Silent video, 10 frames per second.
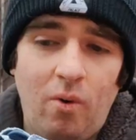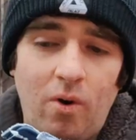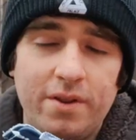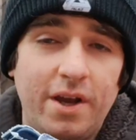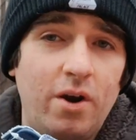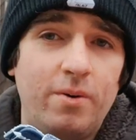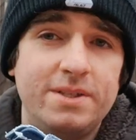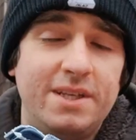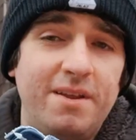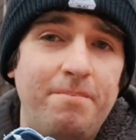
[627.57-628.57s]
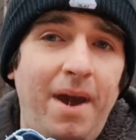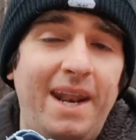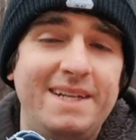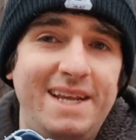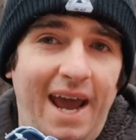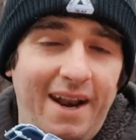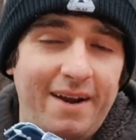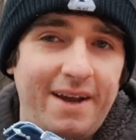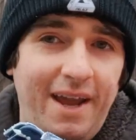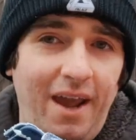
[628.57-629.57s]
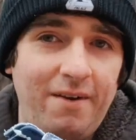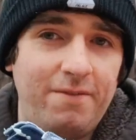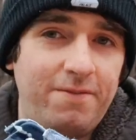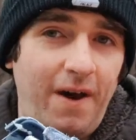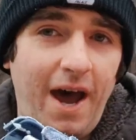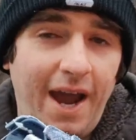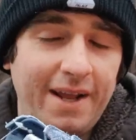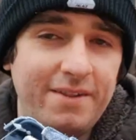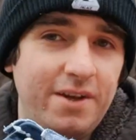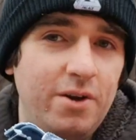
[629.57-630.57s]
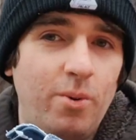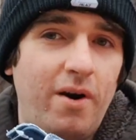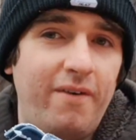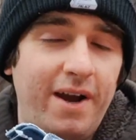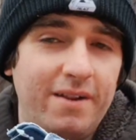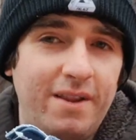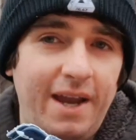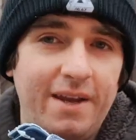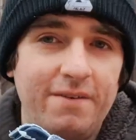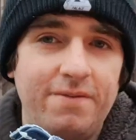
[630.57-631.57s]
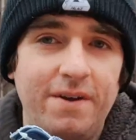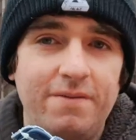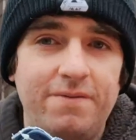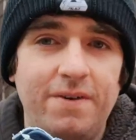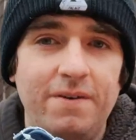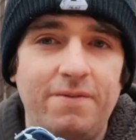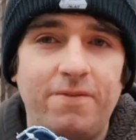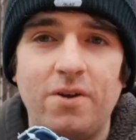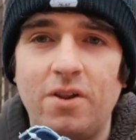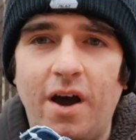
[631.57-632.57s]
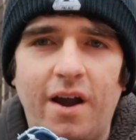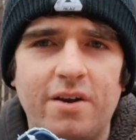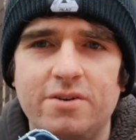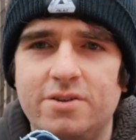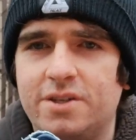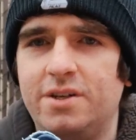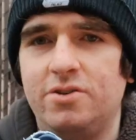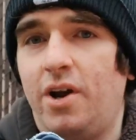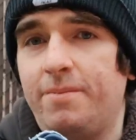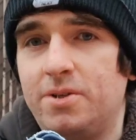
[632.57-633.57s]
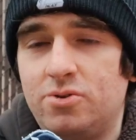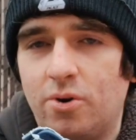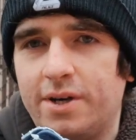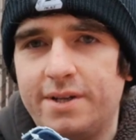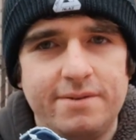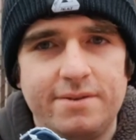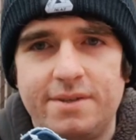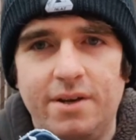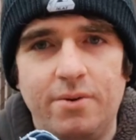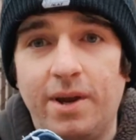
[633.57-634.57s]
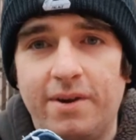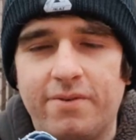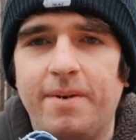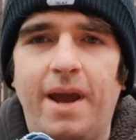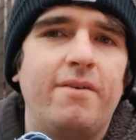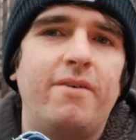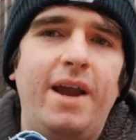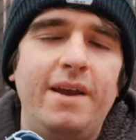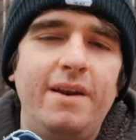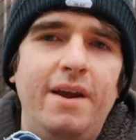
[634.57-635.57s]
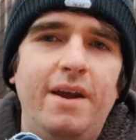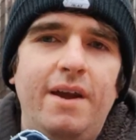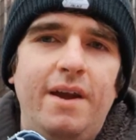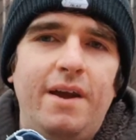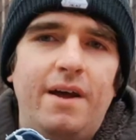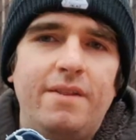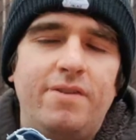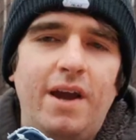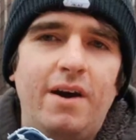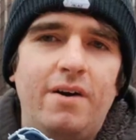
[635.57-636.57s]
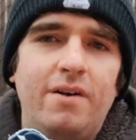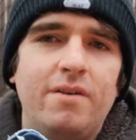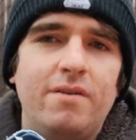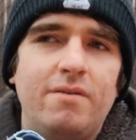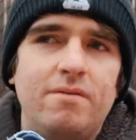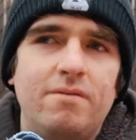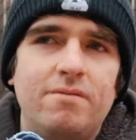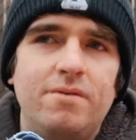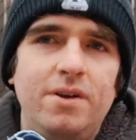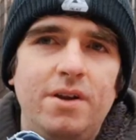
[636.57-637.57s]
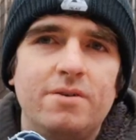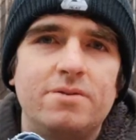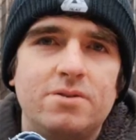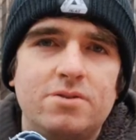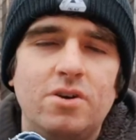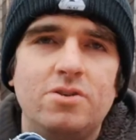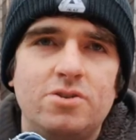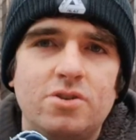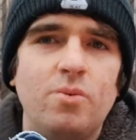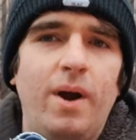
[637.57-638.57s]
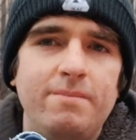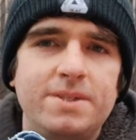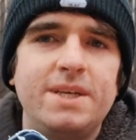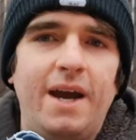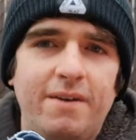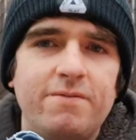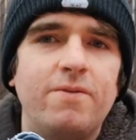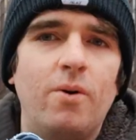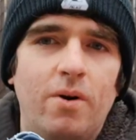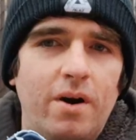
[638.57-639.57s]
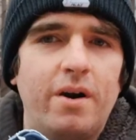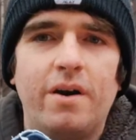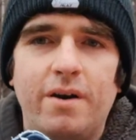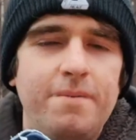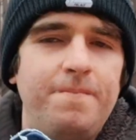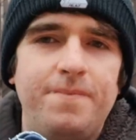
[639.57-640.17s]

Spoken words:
or they go into the metadata and find the URL. Like if Foot Locker is going to drop the Jordans in a week from now, right? They'll, search the website for